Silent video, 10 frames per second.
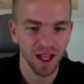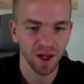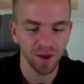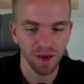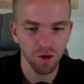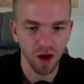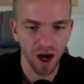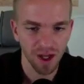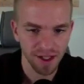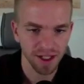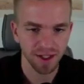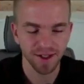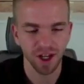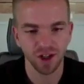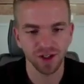Can we get more hot seat
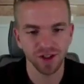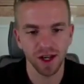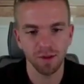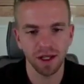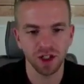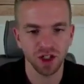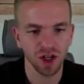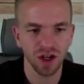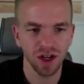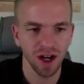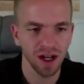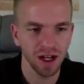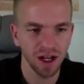sessions? I mean, sure.